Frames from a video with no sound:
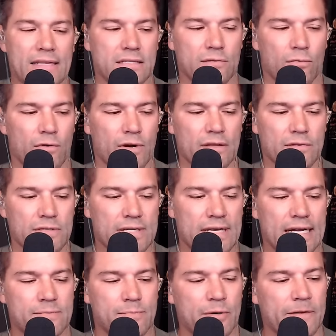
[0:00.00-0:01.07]
Tenori and those
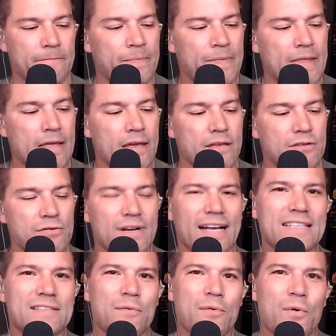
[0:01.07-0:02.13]
guys. But you
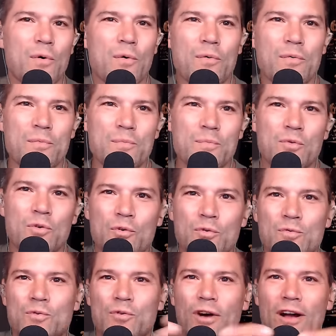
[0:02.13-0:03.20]
guys
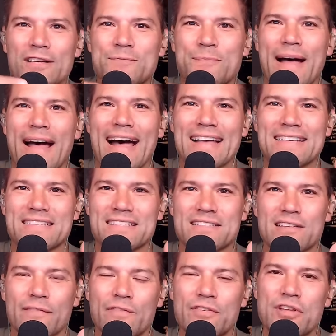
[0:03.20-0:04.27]
crossed paths and
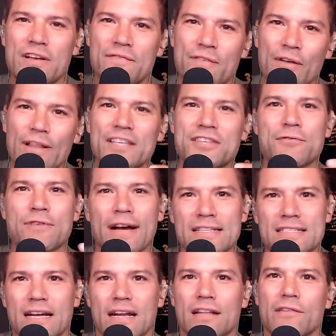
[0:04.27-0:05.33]
stuff, and it felt like you guys
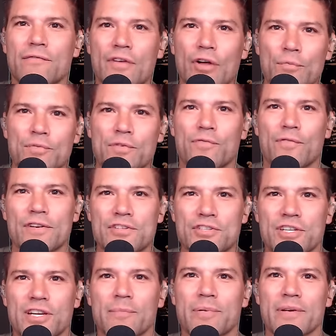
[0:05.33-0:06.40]
kind of developed a
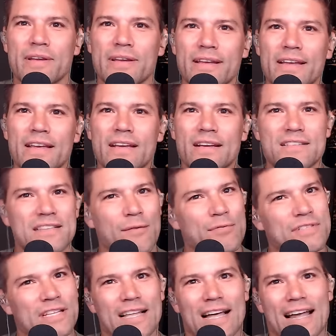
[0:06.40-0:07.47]
friendship because there was
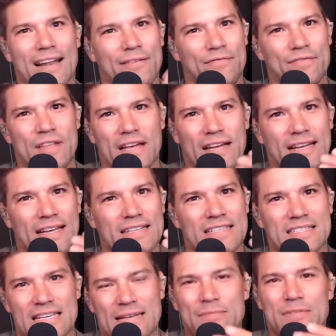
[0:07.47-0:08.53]
a lot of the, it
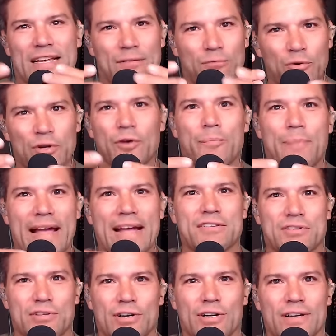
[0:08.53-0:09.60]
seemed like real
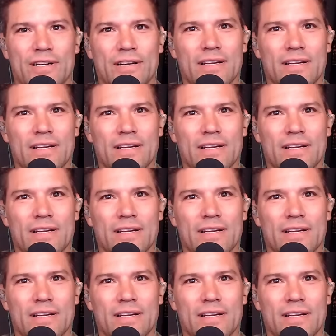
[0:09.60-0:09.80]
banter,